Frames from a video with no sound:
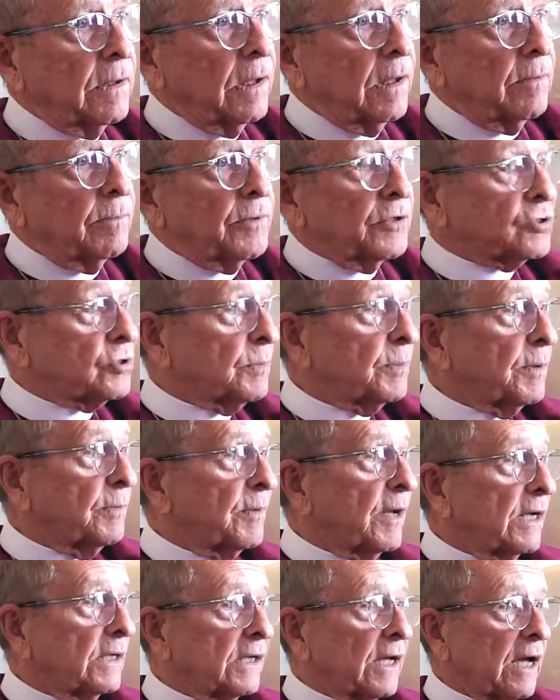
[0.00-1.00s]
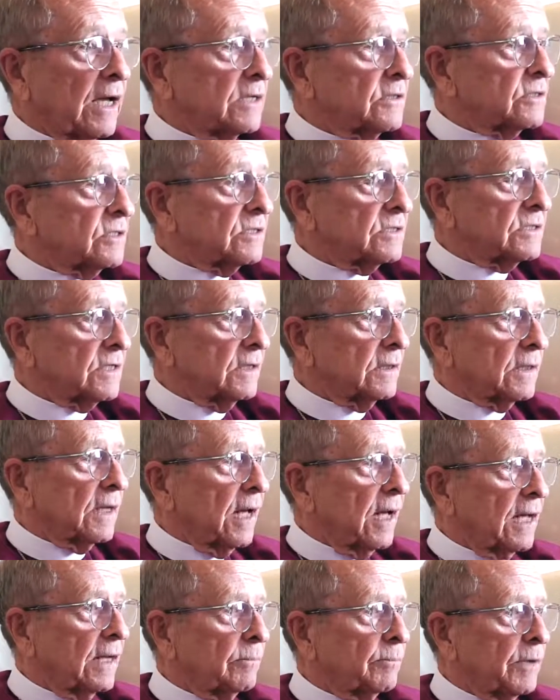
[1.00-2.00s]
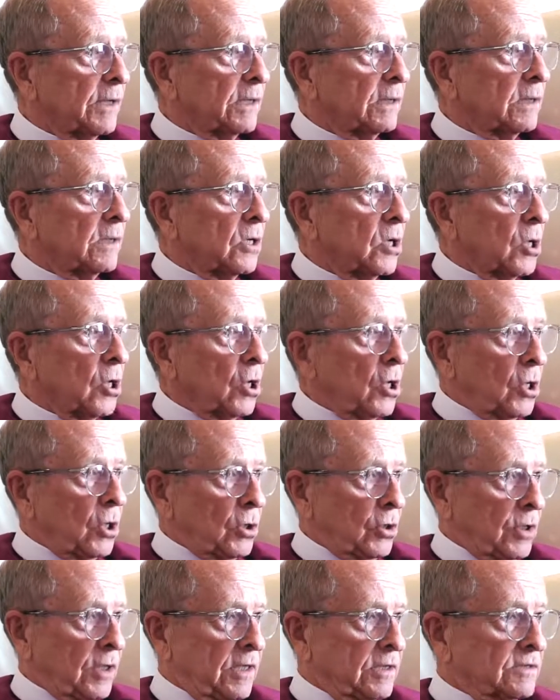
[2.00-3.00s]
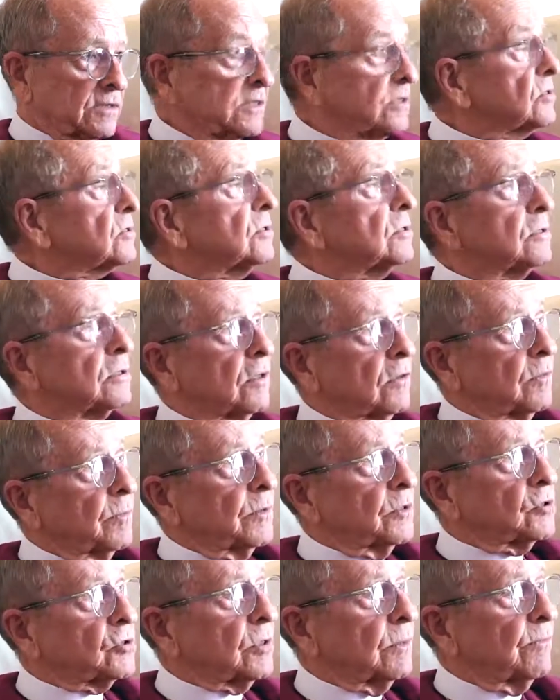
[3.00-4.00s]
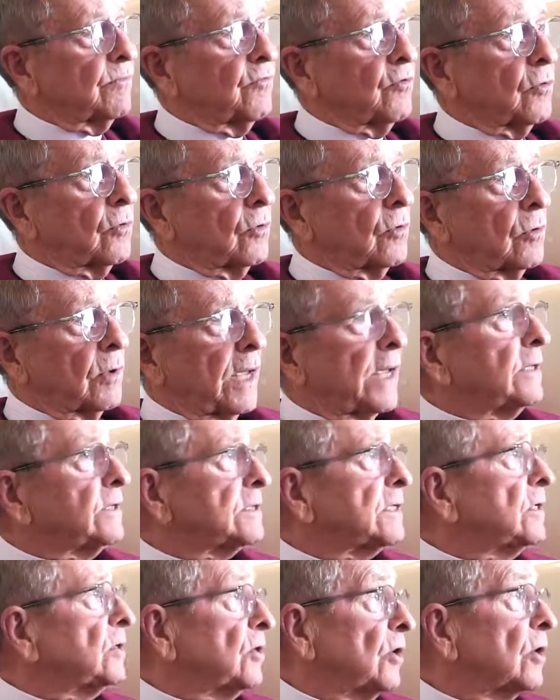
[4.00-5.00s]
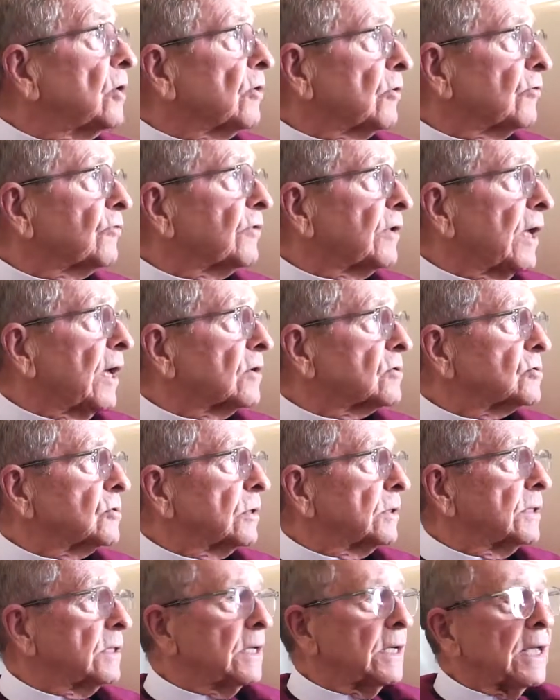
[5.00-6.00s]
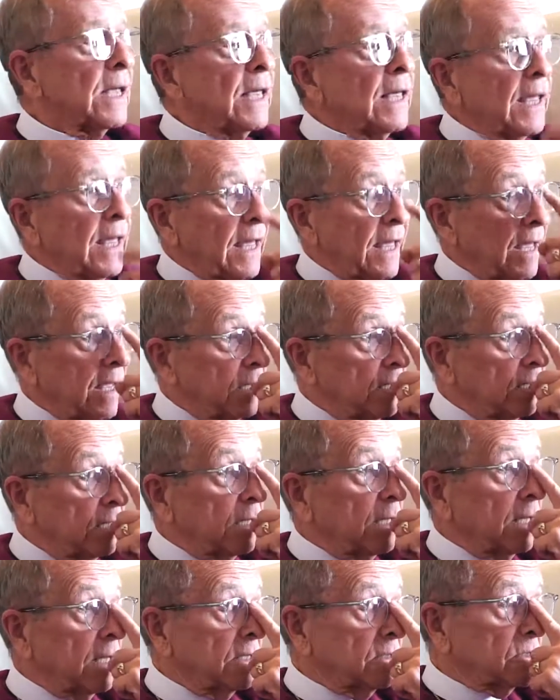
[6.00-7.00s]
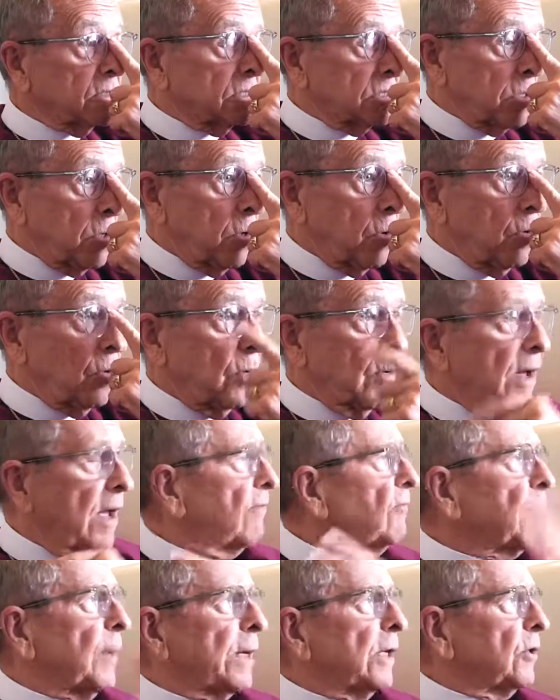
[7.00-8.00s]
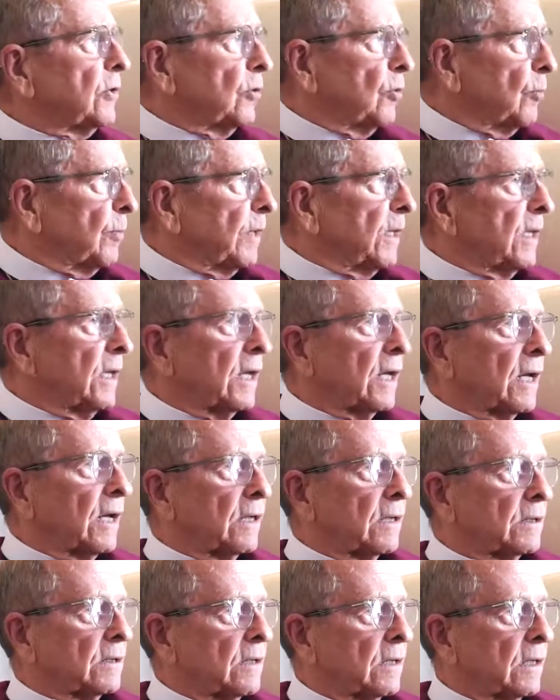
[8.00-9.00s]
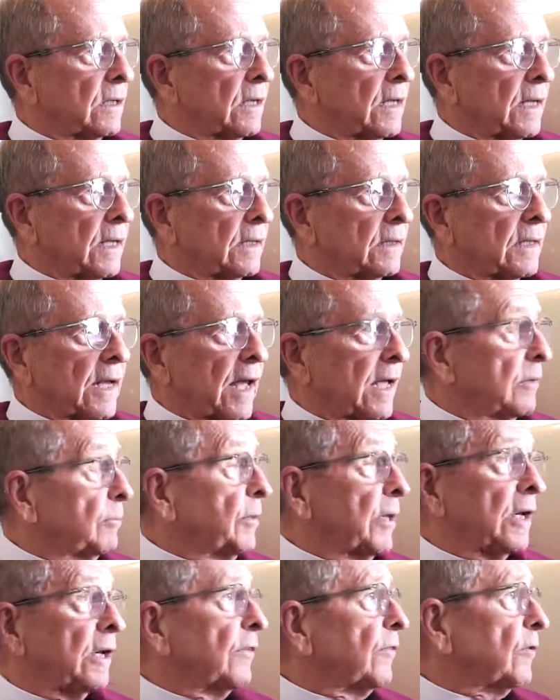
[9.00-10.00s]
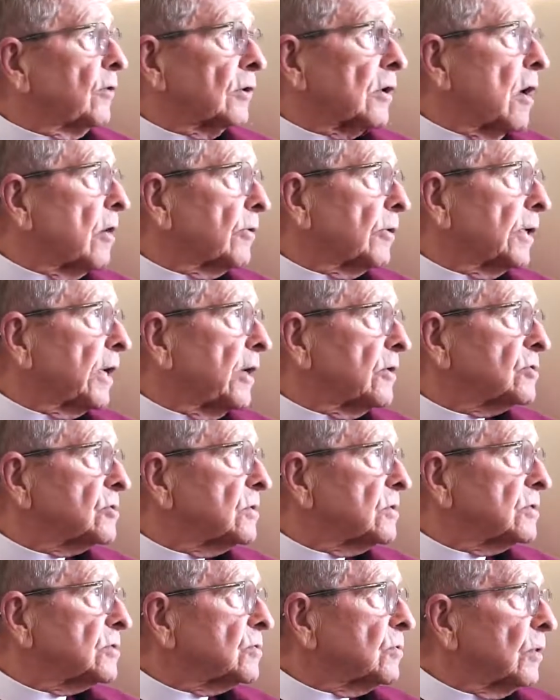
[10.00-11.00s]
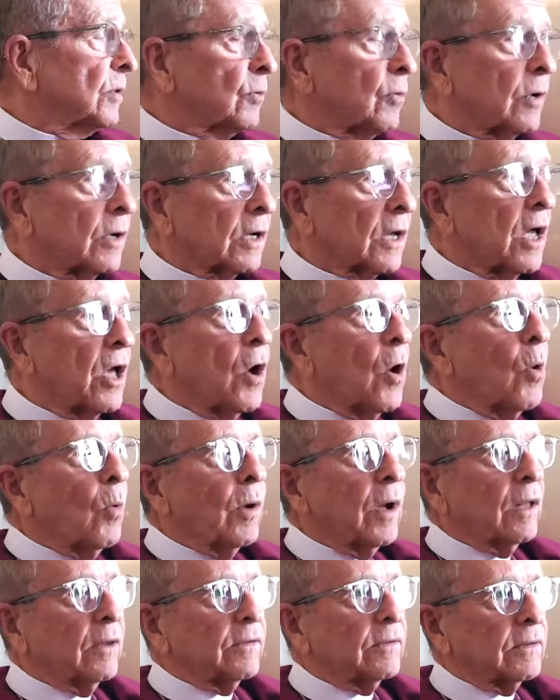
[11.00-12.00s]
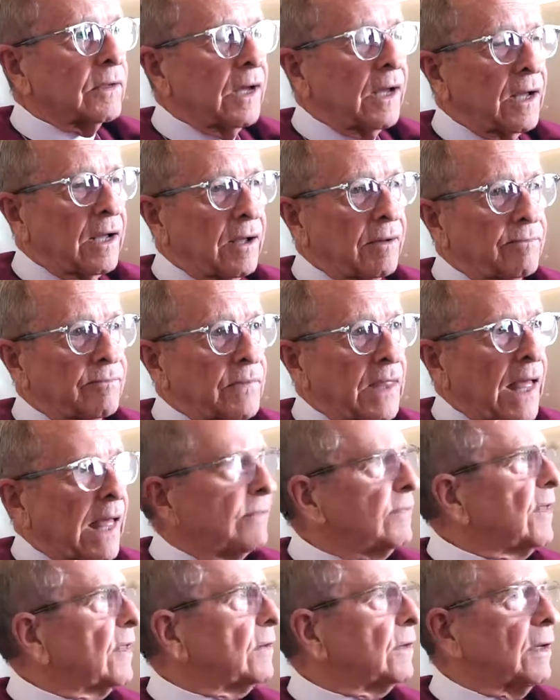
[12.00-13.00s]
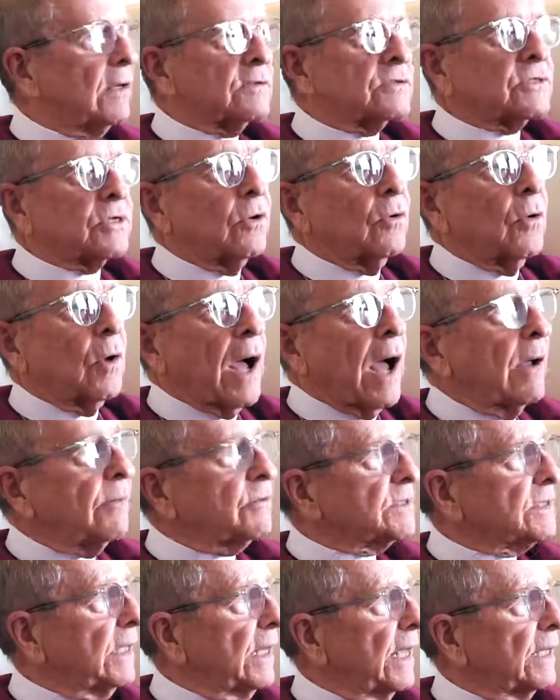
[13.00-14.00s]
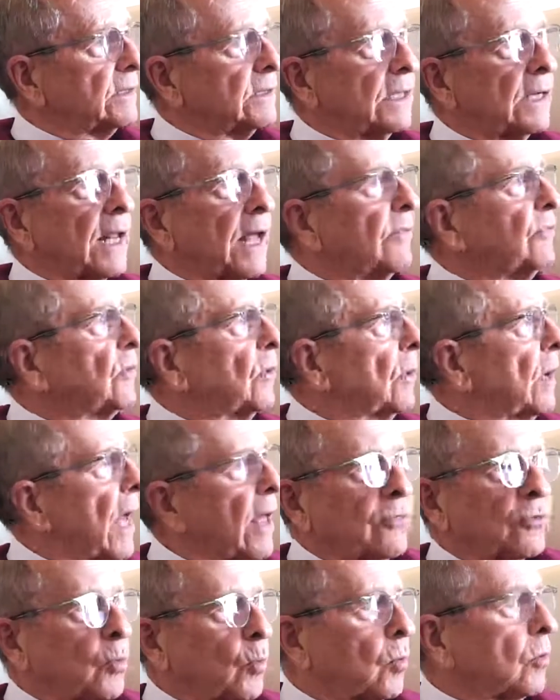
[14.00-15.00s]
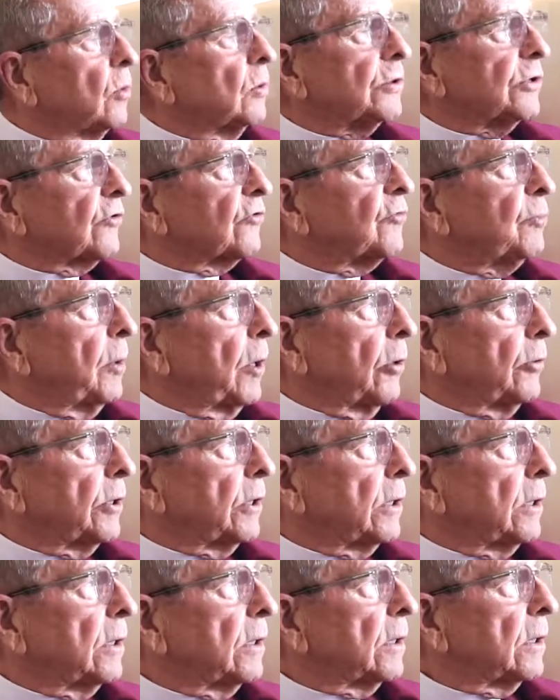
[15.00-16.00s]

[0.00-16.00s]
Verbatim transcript: bishop in my diocese, and I had been the assistant to the bishop for 18 years, actually. And, and so everybody knew me, and, and I had been in their congregations doing work. Well, um, and then, so I was elected, and the, and the world exploded,